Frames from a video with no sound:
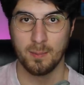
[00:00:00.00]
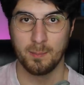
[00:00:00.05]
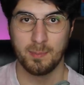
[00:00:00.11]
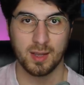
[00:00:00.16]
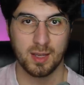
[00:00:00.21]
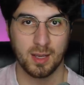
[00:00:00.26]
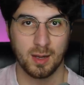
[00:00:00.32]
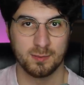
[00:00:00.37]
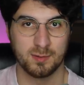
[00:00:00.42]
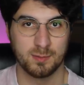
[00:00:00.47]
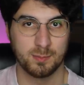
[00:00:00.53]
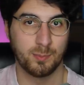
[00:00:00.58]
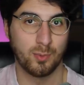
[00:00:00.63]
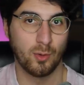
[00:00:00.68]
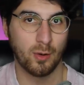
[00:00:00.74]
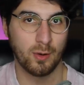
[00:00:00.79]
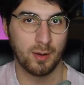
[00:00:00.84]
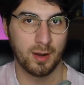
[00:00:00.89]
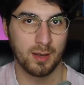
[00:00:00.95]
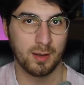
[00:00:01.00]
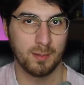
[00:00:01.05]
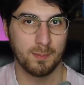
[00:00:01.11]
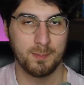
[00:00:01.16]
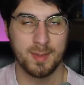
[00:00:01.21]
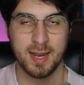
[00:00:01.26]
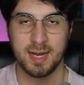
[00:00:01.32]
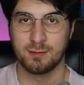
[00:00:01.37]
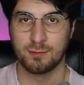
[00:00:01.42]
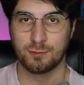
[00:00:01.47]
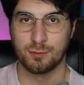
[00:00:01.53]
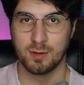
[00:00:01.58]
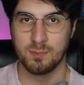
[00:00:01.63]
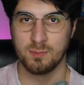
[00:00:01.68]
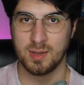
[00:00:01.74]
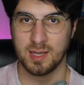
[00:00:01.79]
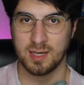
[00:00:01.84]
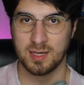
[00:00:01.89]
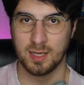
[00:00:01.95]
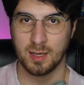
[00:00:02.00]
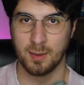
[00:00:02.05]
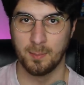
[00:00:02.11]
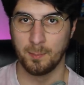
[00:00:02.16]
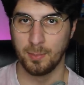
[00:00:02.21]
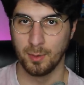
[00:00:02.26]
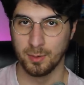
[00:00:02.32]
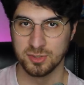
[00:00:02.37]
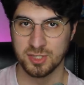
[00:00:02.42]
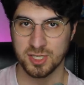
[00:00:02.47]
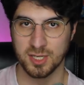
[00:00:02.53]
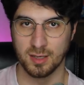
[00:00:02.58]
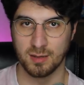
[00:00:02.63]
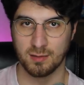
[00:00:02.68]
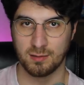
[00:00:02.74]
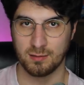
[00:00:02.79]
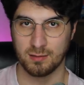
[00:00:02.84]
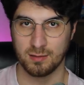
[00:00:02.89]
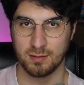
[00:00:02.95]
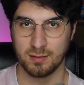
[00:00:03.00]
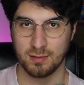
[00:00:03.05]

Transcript: becomes boring mainstream media bullshit.